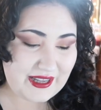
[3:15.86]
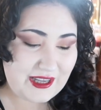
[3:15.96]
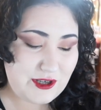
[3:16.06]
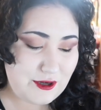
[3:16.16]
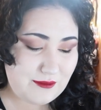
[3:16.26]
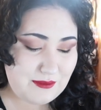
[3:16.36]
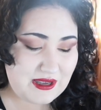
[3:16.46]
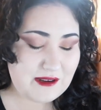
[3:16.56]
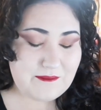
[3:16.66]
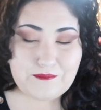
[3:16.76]
It took
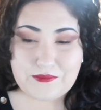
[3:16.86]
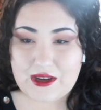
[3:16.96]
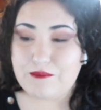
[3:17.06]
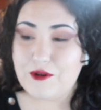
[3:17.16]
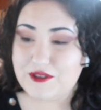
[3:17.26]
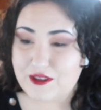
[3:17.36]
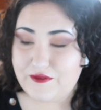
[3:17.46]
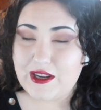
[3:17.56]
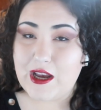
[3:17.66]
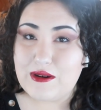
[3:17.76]
me, I'll post the
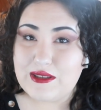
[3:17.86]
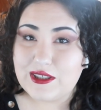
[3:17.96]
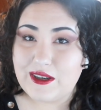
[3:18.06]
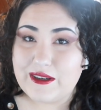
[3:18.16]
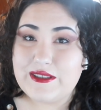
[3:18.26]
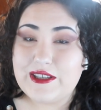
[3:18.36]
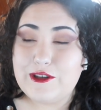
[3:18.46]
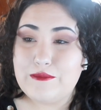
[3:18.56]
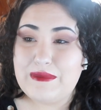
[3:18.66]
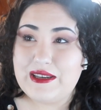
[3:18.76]
video in the cards, it
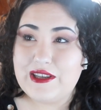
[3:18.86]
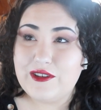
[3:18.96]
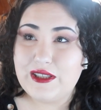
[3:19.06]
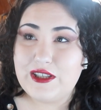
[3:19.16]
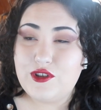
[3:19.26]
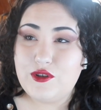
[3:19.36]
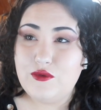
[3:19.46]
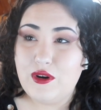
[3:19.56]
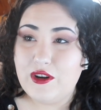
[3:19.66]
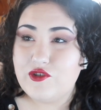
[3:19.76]
took me nearly
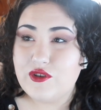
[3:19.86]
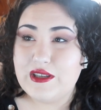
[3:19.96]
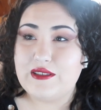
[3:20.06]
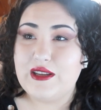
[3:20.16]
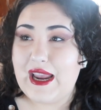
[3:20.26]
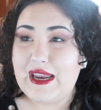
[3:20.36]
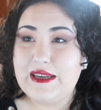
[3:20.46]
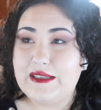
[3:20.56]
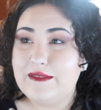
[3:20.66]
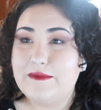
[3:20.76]
two hundred
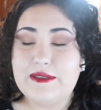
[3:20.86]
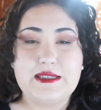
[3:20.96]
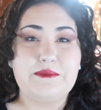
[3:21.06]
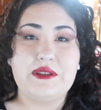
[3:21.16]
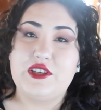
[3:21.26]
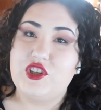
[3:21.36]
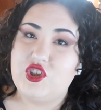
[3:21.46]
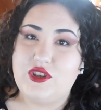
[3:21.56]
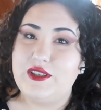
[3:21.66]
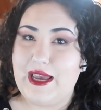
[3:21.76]
eighty something
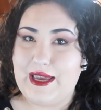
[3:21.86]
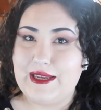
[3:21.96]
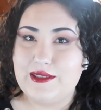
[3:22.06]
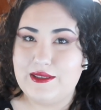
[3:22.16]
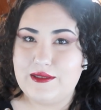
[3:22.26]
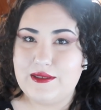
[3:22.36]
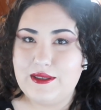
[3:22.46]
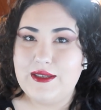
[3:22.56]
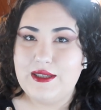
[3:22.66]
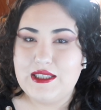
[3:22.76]
ish days
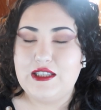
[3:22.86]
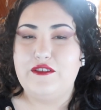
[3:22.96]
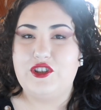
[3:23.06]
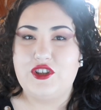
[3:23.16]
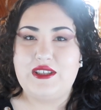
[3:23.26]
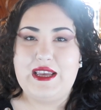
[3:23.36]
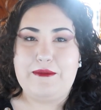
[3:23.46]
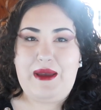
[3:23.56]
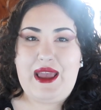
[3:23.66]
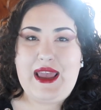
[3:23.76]
to just
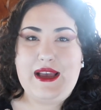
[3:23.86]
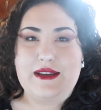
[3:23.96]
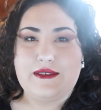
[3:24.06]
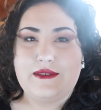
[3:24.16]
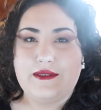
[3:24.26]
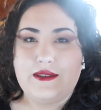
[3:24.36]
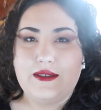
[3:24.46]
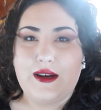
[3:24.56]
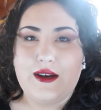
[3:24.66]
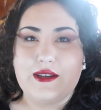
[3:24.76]
hit pan
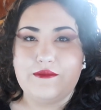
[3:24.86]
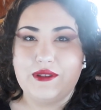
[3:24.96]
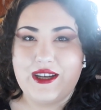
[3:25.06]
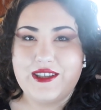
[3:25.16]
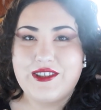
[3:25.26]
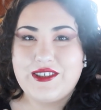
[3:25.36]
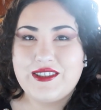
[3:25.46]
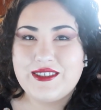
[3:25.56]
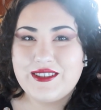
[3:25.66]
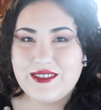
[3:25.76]
on a blush.